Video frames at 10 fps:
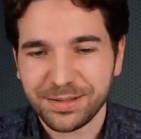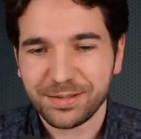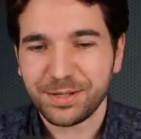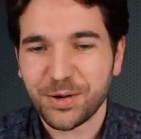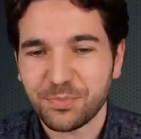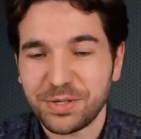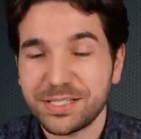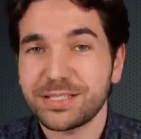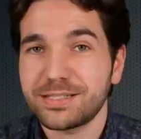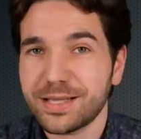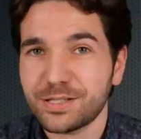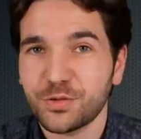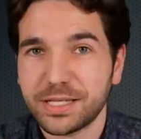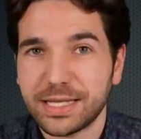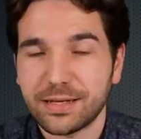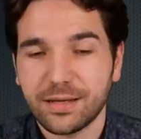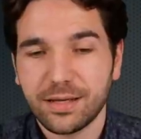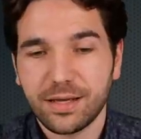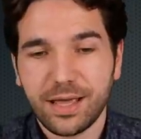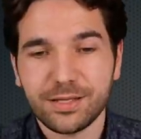you know, be successful in
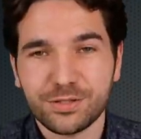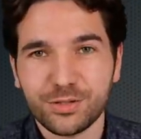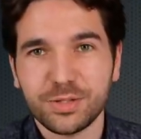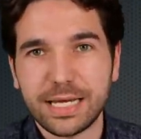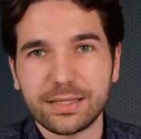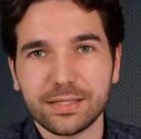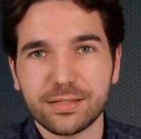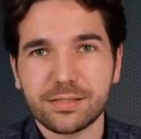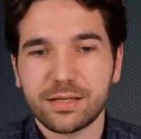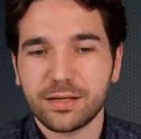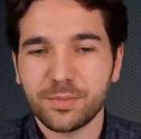a suit like this.